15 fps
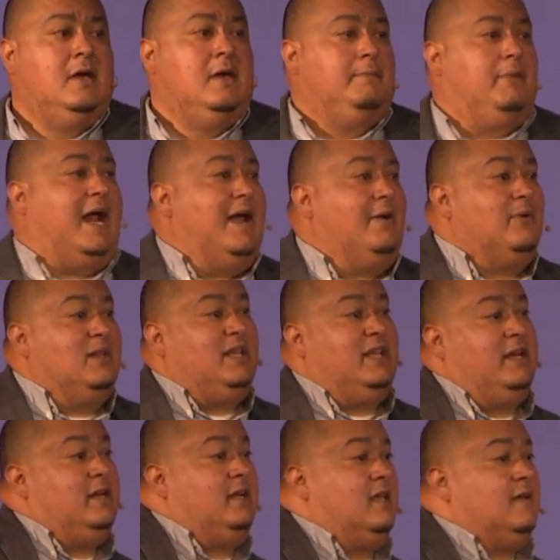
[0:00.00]
but I really
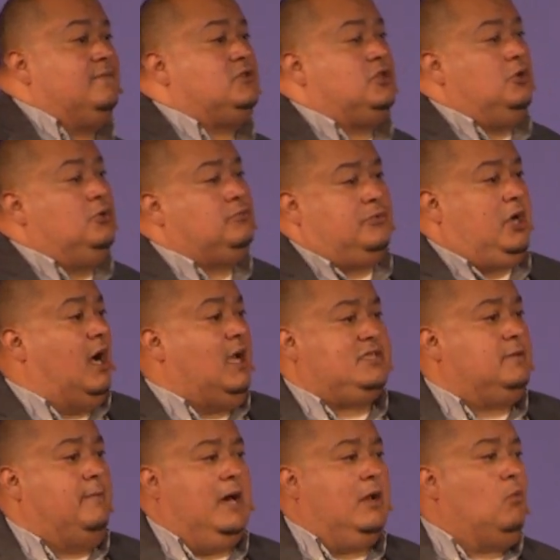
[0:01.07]
didn't give two thoughts
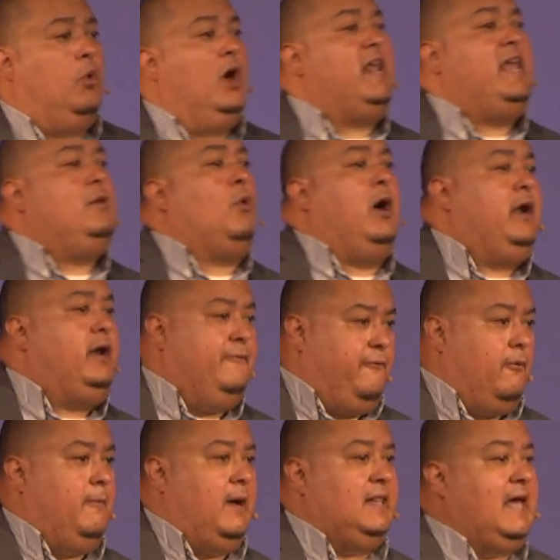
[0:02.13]
about what he wanted for
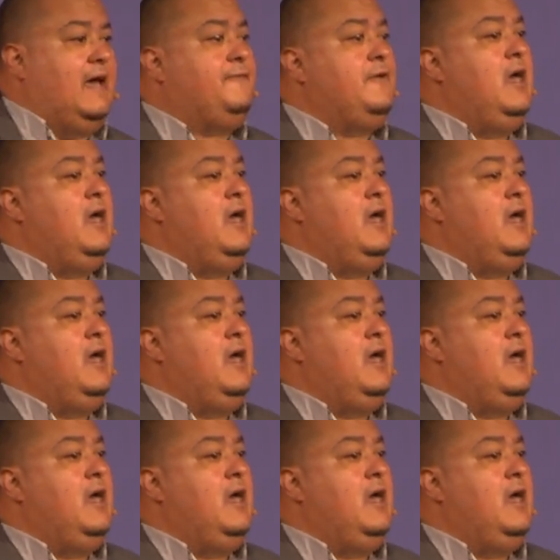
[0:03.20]
my life.